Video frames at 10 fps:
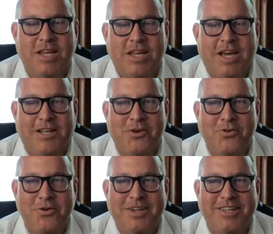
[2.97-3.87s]
Hello,
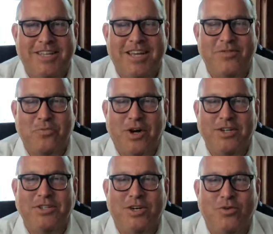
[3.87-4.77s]
David Price
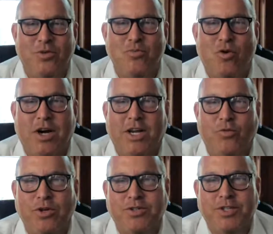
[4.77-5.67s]
here with Milwaukee
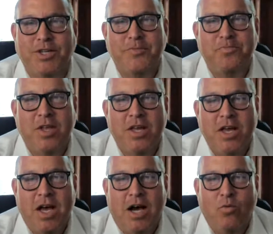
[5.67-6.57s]
Realty.
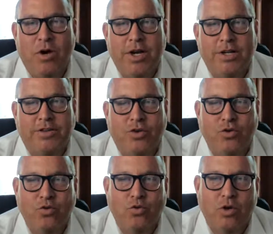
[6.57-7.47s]
I wanted
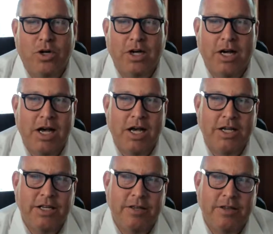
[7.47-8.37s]
to
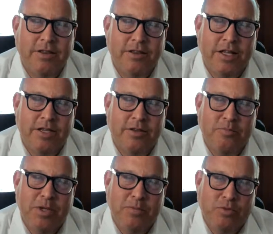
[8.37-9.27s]
let
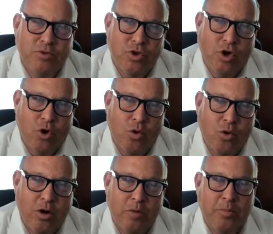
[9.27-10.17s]
people know
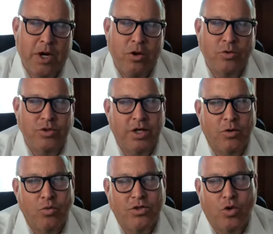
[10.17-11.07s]
about
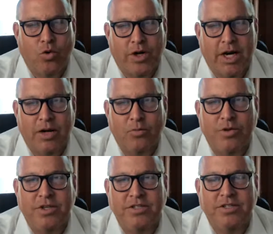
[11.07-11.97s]
what's going on with
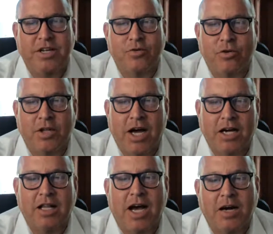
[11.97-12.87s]
these SentriLock
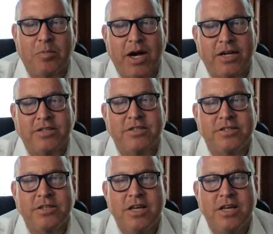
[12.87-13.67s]
boxes.